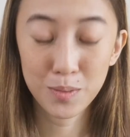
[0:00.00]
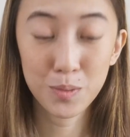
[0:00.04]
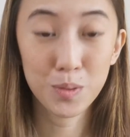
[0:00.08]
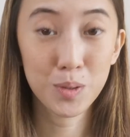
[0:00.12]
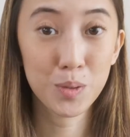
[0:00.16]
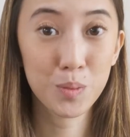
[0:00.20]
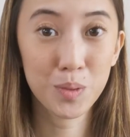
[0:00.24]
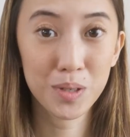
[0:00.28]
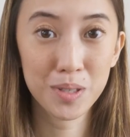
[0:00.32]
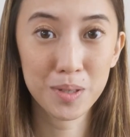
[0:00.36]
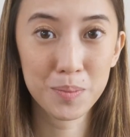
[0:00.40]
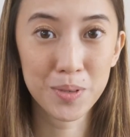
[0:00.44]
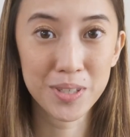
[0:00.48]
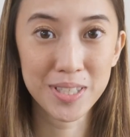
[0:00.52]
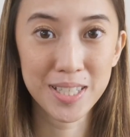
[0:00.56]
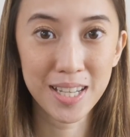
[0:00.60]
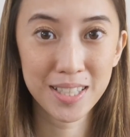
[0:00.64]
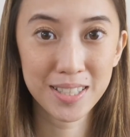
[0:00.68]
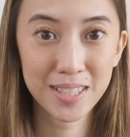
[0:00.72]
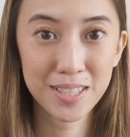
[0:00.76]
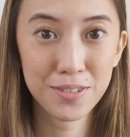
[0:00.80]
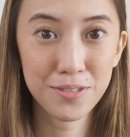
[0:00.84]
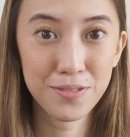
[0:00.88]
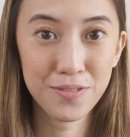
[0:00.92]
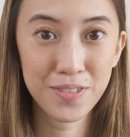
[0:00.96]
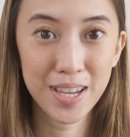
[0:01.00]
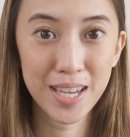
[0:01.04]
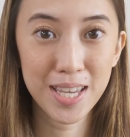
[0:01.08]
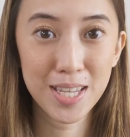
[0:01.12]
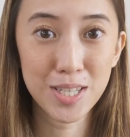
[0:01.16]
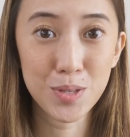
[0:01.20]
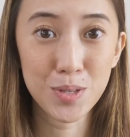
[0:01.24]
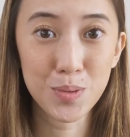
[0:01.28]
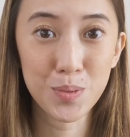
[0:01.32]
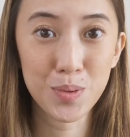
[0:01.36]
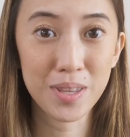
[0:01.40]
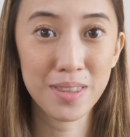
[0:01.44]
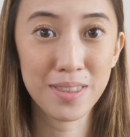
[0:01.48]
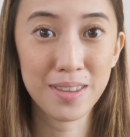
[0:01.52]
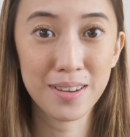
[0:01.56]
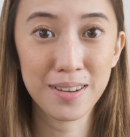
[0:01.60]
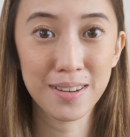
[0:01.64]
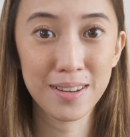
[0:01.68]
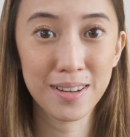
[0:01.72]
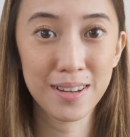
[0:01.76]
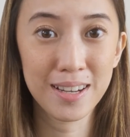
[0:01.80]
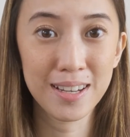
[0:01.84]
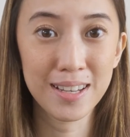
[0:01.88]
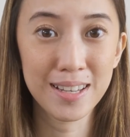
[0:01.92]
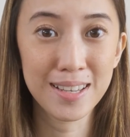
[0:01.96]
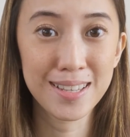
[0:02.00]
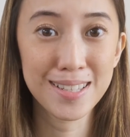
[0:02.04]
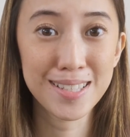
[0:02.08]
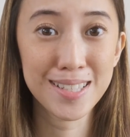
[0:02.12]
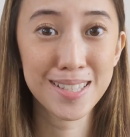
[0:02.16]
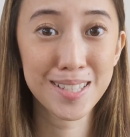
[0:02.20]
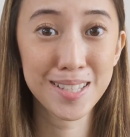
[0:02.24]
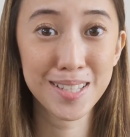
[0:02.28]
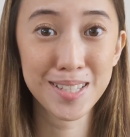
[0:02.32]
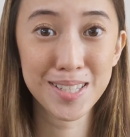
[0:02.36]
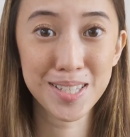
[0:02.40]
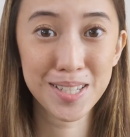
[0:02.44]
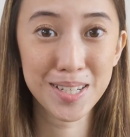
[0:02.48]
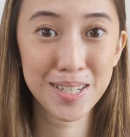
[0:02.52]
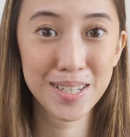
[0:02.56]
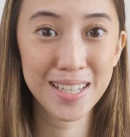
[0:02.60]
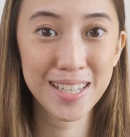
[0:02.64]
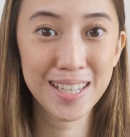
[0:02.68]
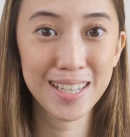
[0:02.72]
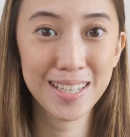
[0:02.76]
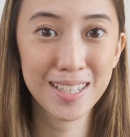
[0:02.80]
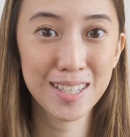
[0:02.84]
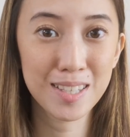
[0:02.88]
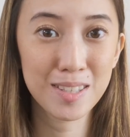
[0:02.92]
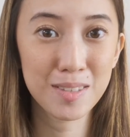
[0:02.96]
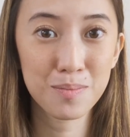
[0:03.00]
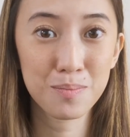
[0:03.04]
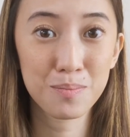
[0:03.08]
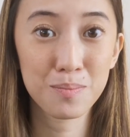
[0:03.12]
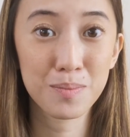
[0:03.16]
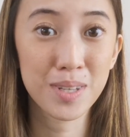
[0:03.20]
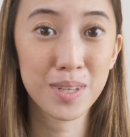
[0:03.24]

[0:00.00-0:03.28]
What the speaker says: would want to protect their face with a sunscreen,